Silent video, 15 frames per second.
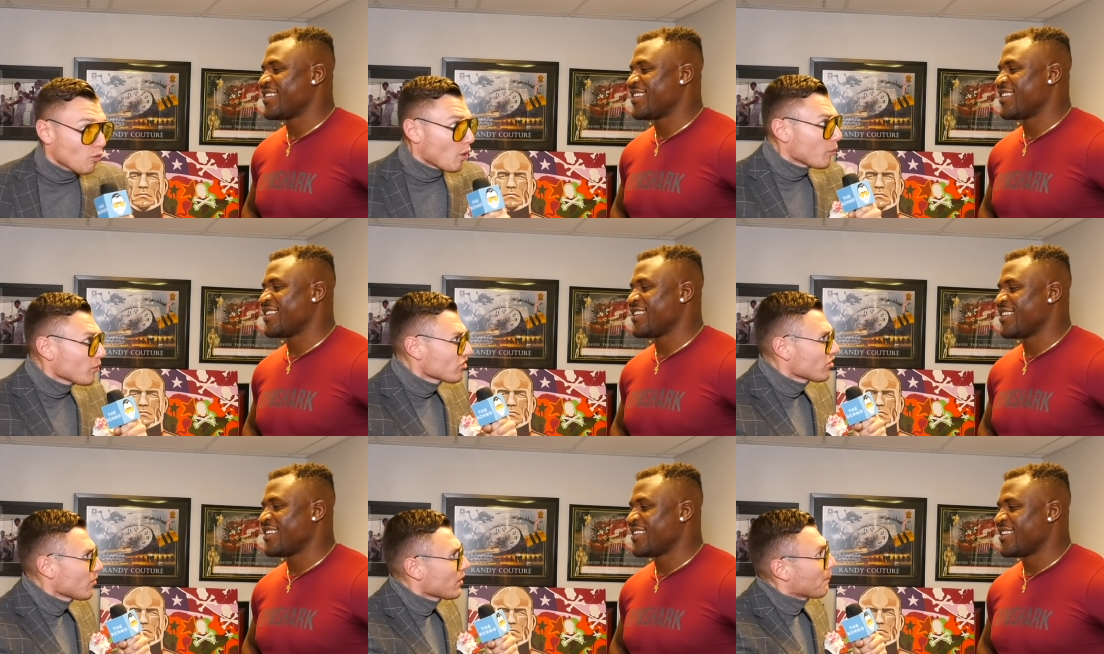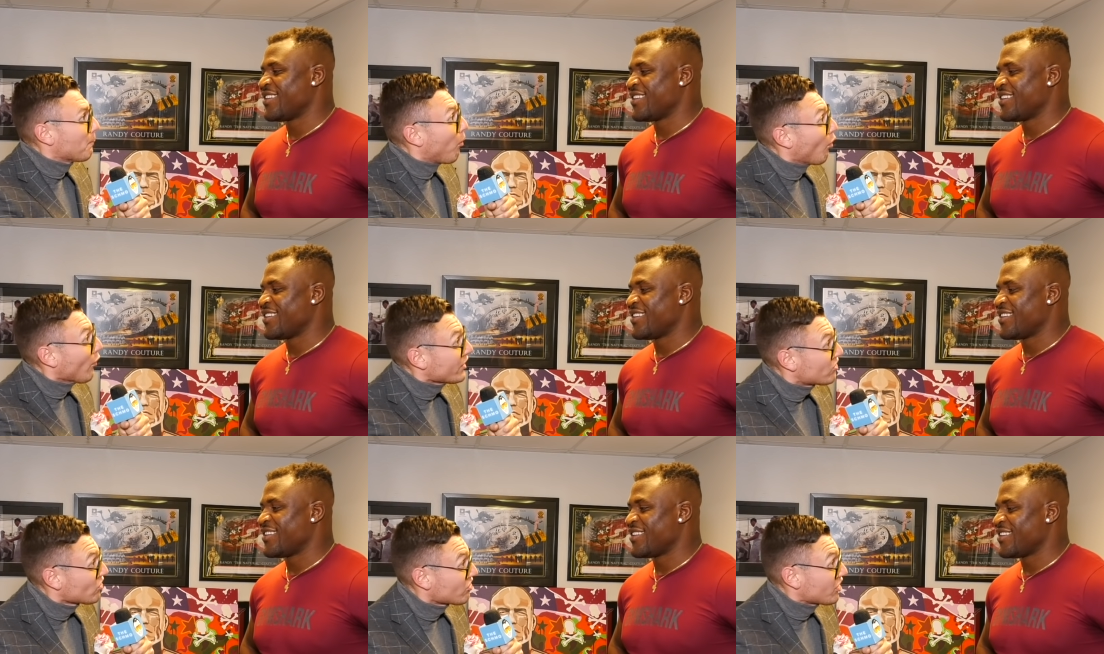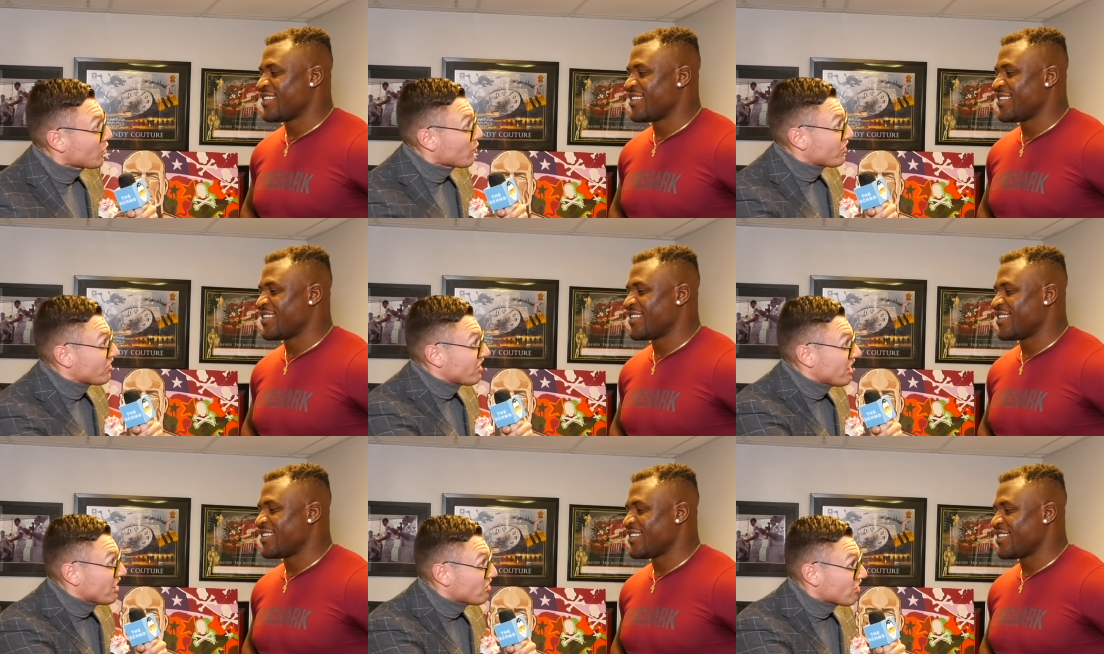Speaker 1: What were some of the pointers he was
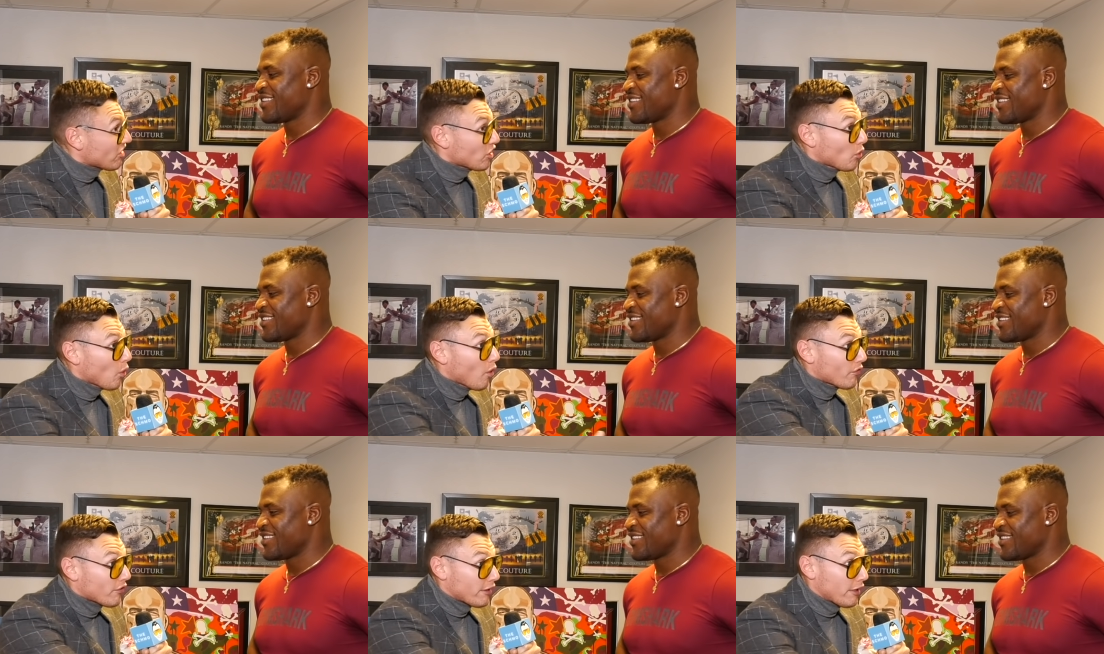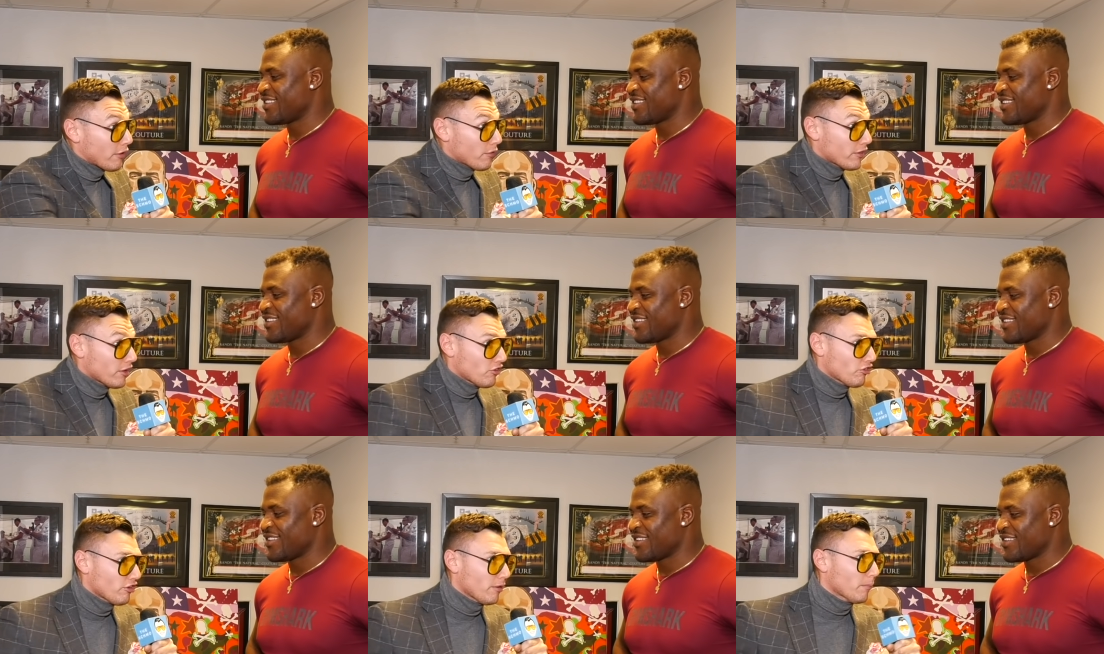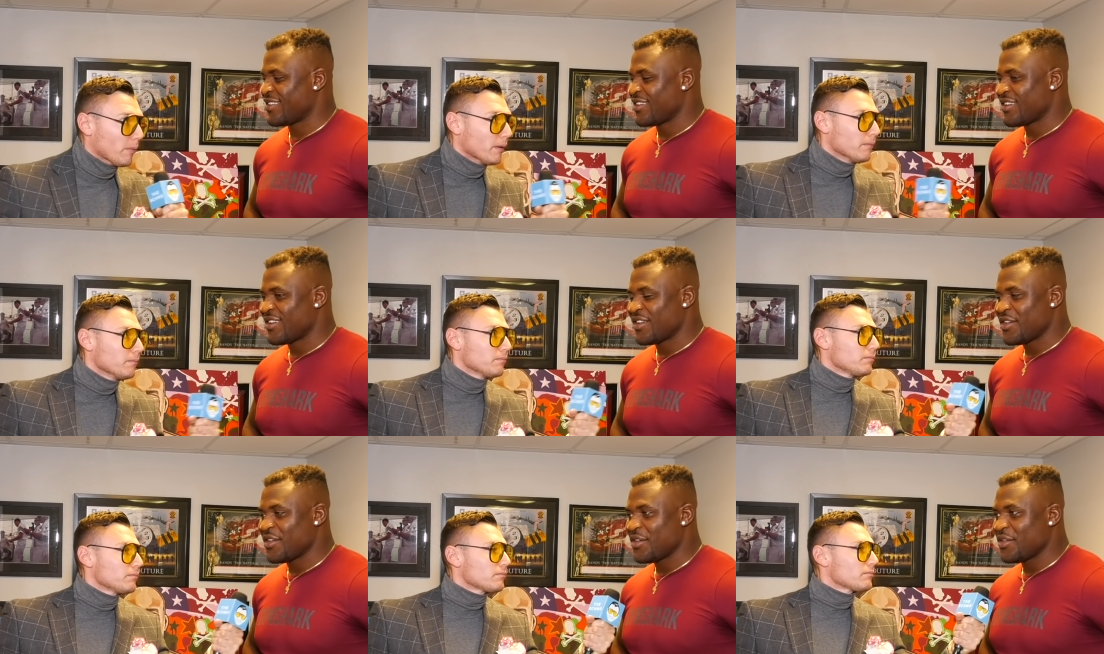teaching you over here in the gym?
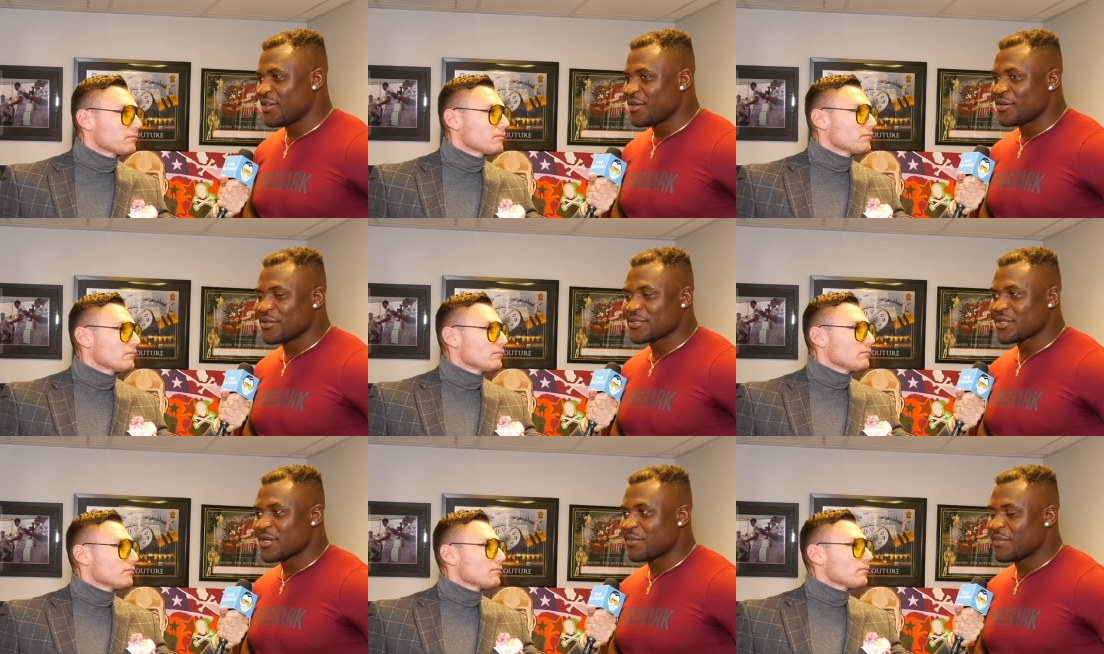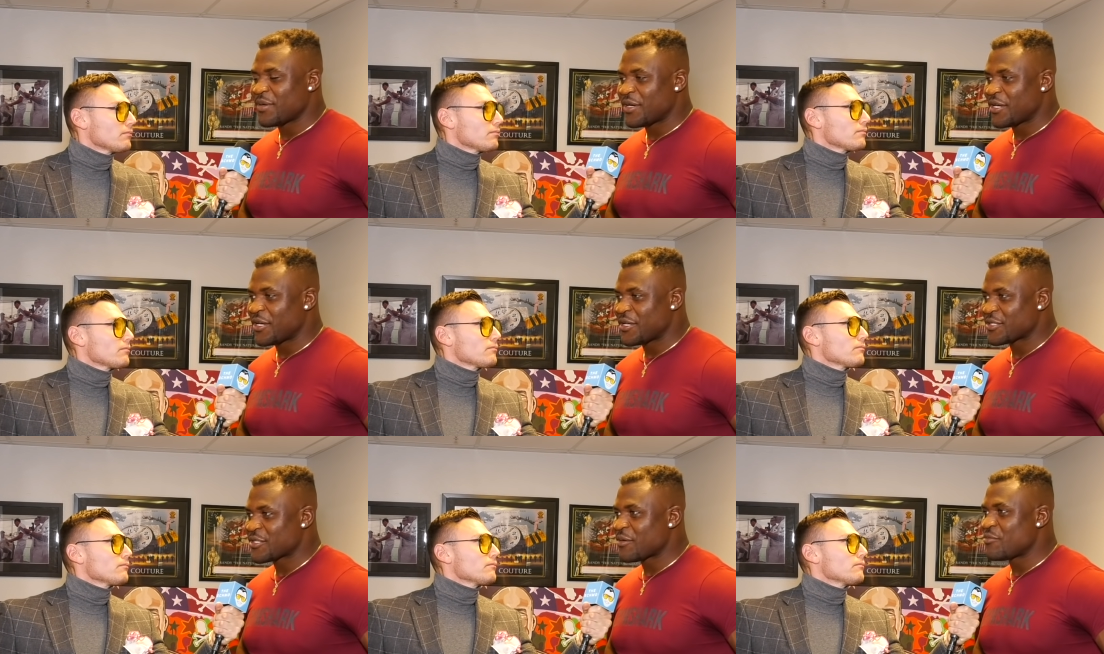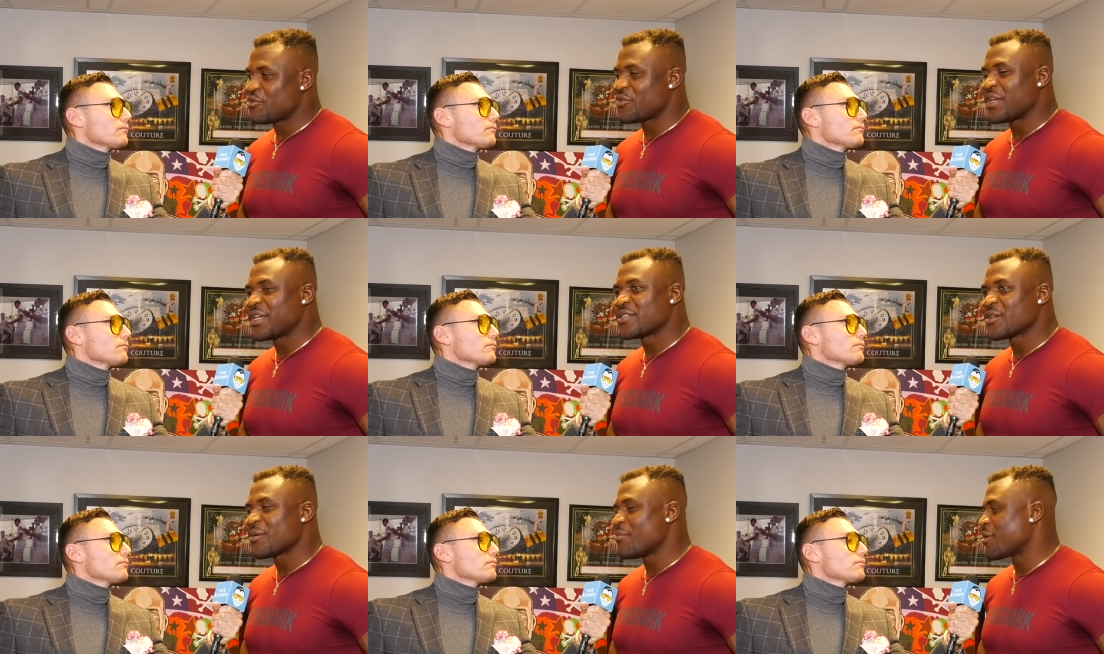
Speaker 2: You know, some uh, some
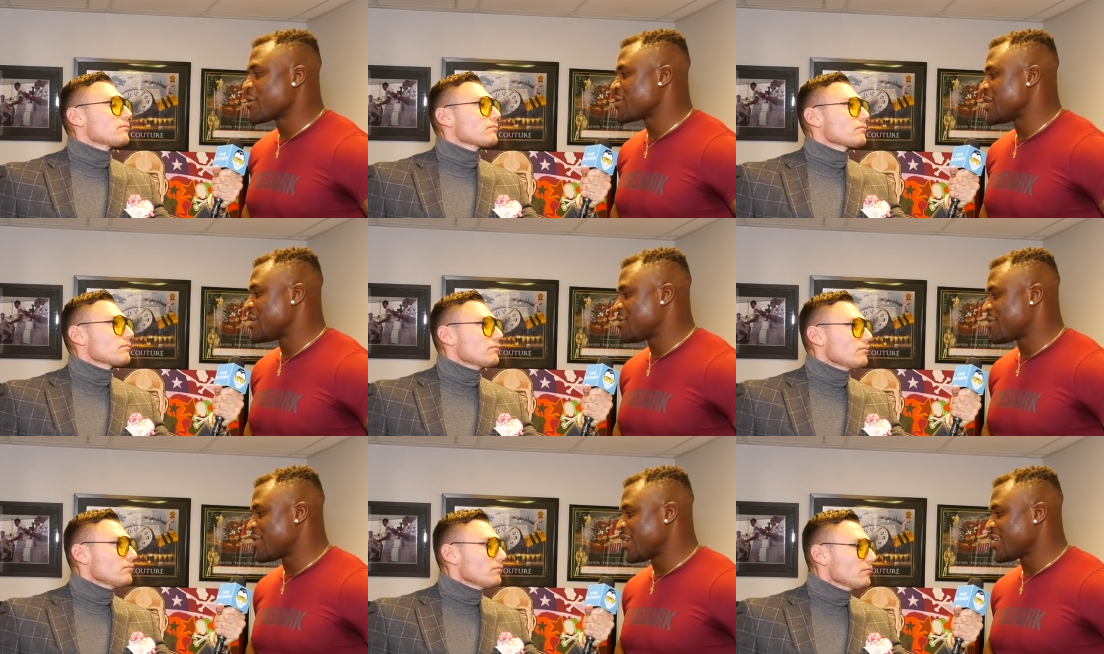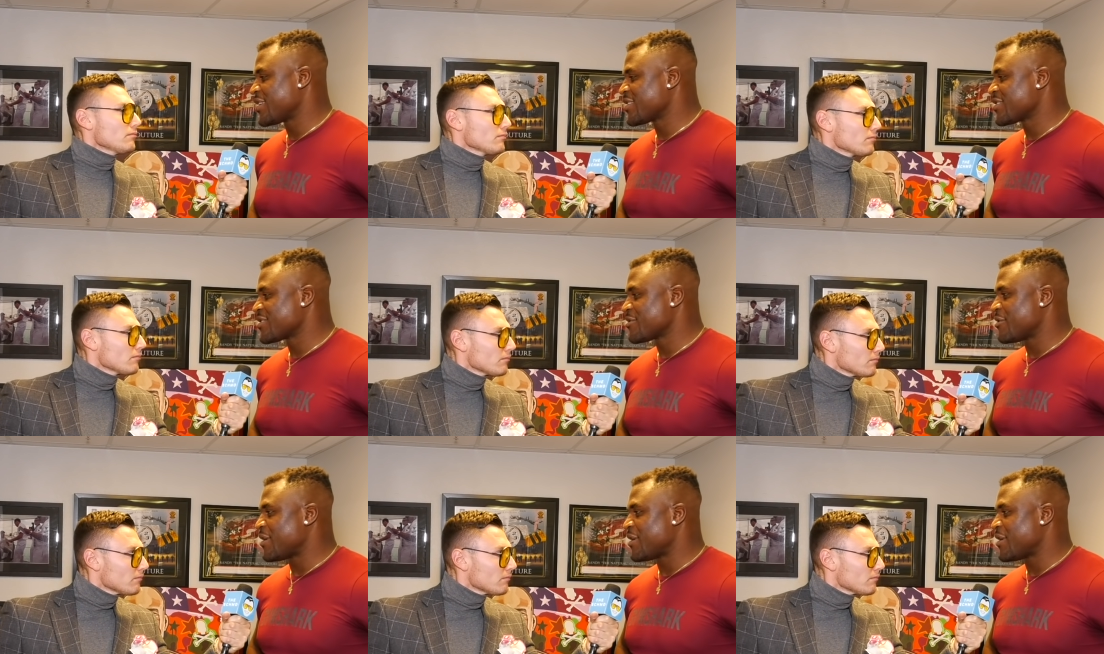tricks, some boxing tricks. So